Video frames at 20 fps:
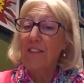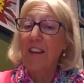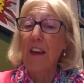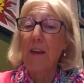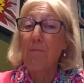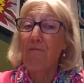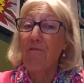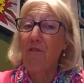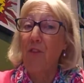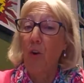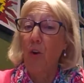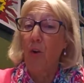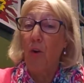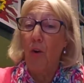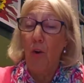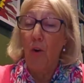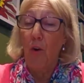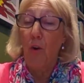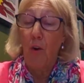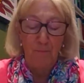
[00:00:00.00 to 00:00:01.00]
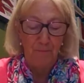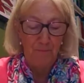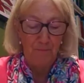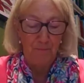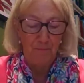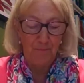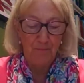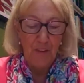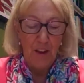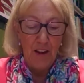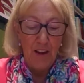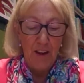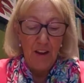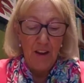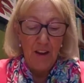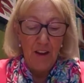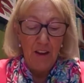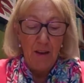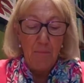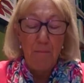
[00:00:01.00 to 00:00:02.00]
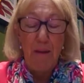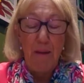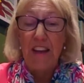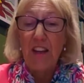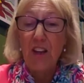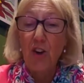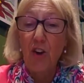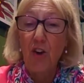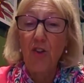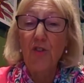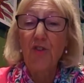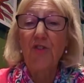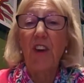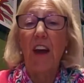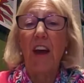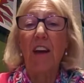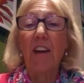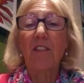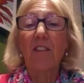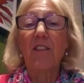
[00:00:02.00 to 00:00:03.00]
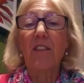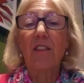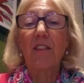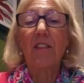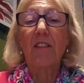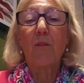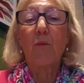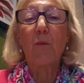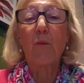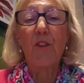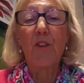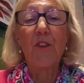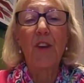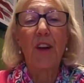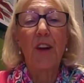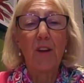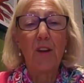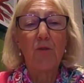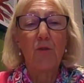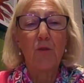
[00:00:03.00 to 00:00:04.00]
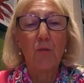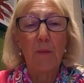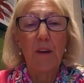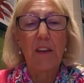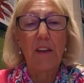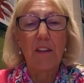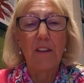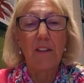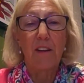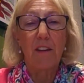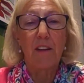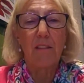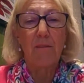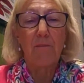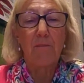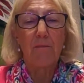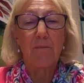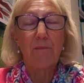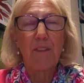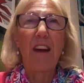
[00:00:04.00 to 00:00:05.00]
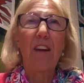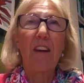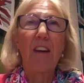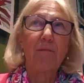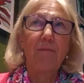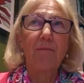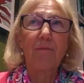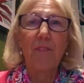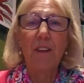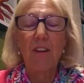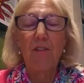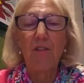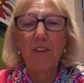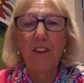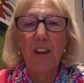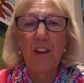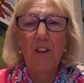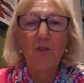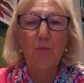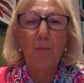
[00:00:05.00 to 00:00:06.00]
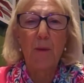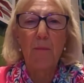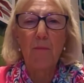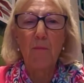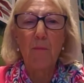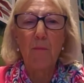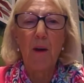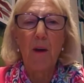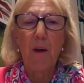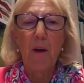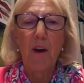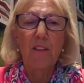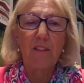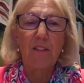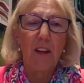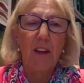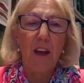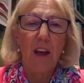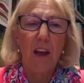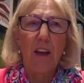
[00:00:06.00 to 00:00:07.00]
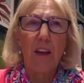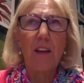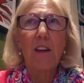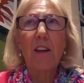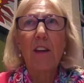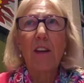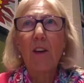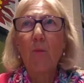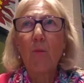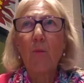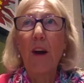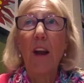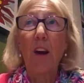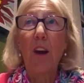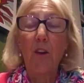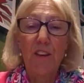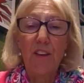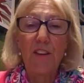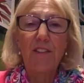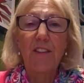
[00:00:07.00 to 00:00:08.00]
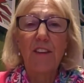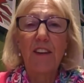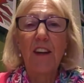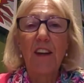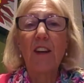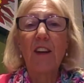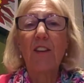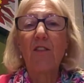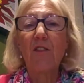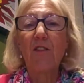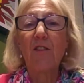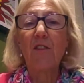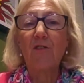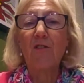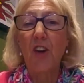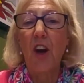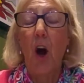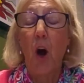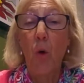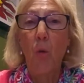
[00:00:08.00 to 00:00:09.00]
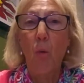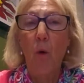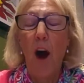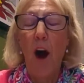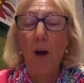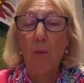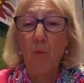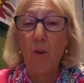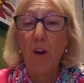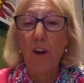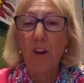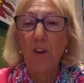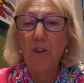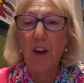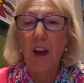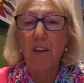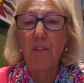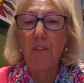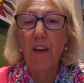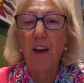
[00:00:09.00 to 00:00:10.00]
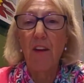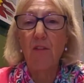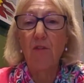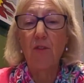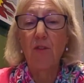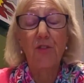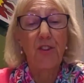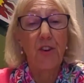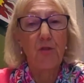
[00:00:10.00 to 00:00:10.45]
Tip four, make contact with your local media. Now, nowadays people might say, well, obviously you've got a whole wide world out there on